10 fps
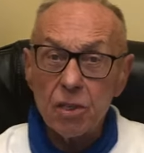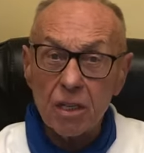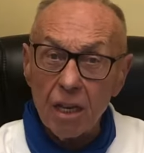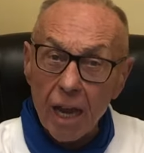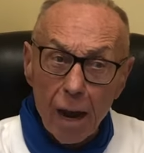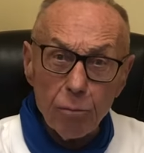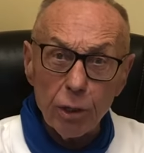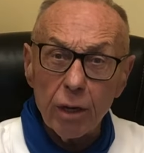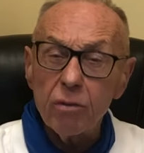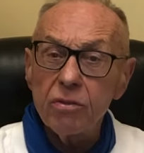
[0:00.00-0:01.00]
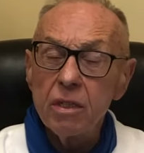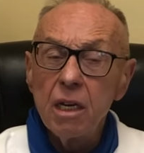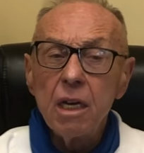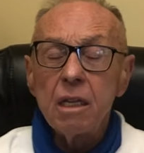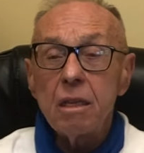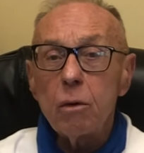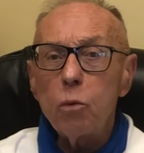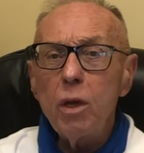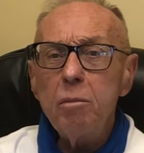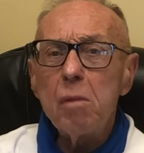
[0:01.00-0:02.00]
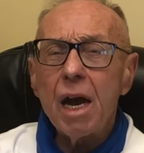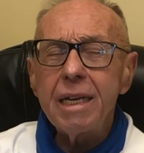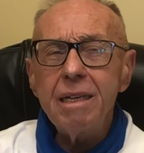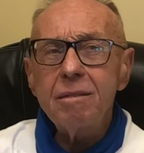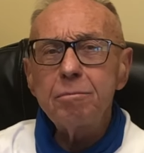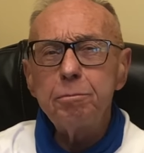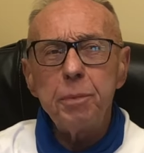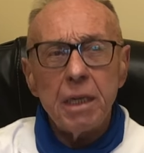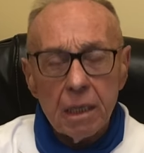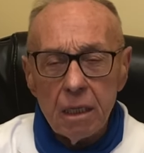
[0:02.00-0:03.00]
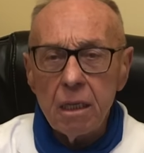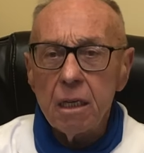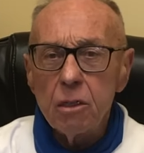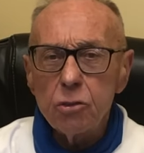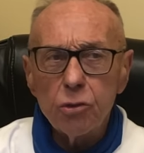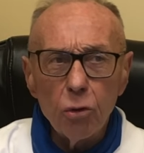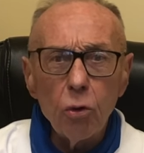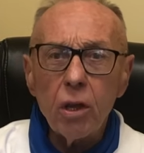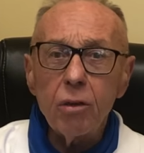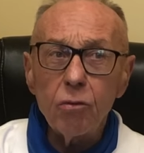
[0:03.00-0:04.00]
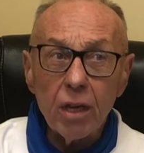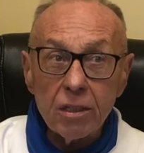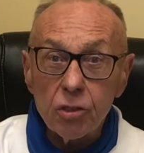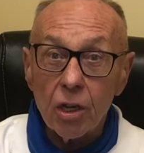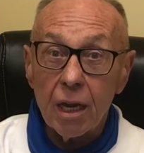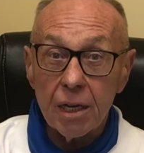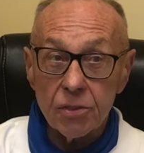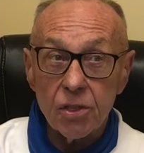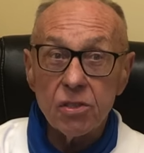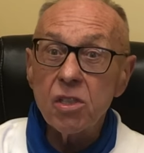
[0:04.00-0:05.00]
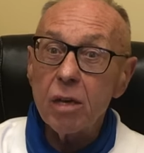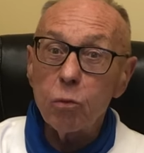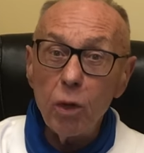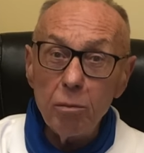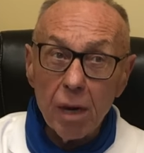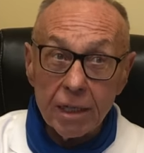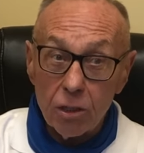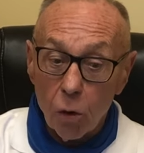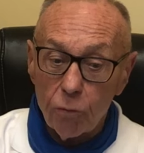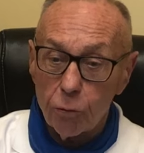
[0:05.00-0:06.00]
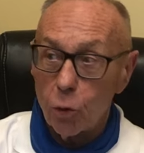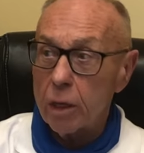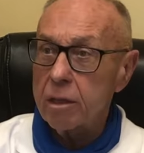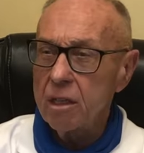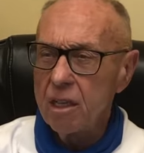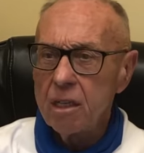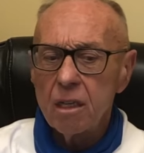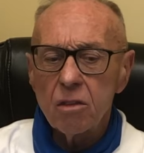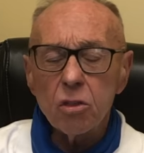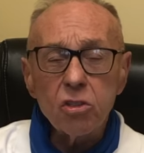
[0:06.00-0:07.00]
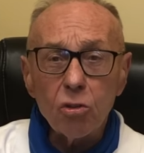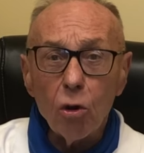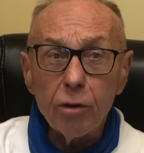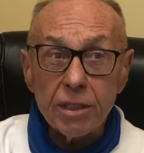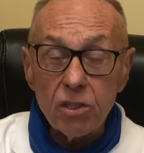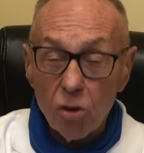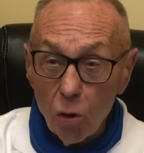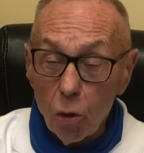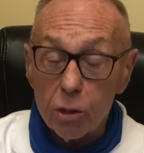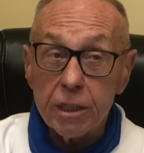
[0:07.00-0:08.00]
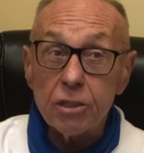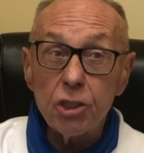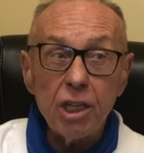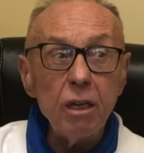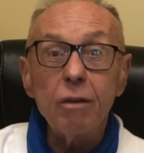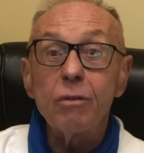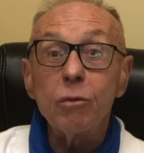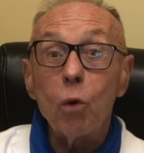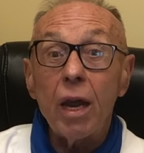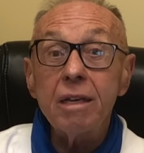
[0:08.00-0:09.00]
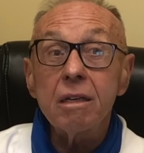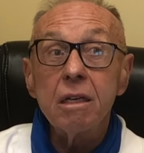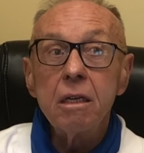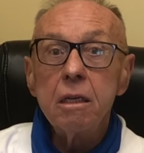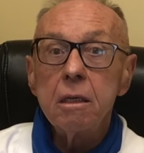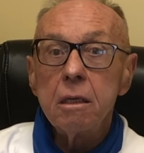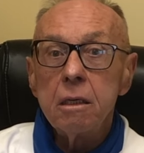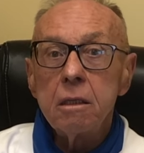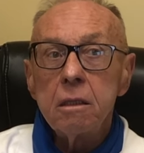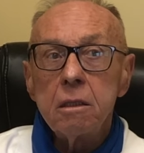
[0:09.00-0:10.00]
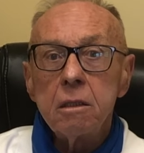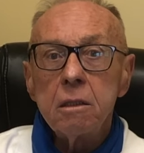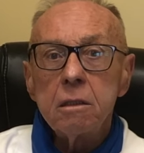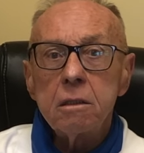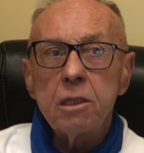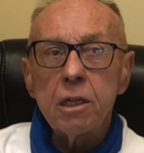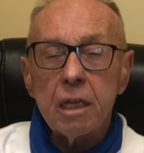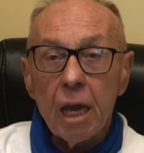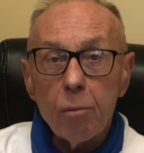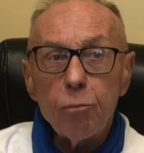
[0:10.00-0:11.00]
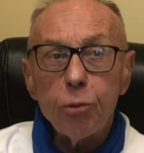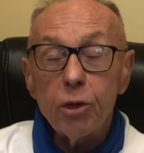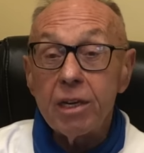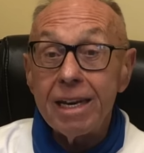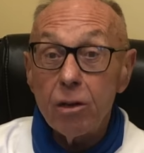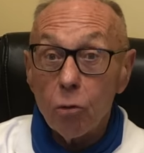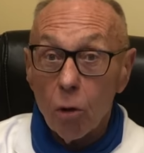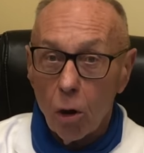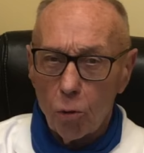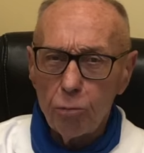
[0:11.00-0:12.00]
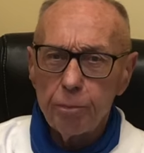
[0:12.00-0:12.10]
as a collaborative, that we might be true evangelizers, that we might go forth. The story's told that she even went to the Emperor Nero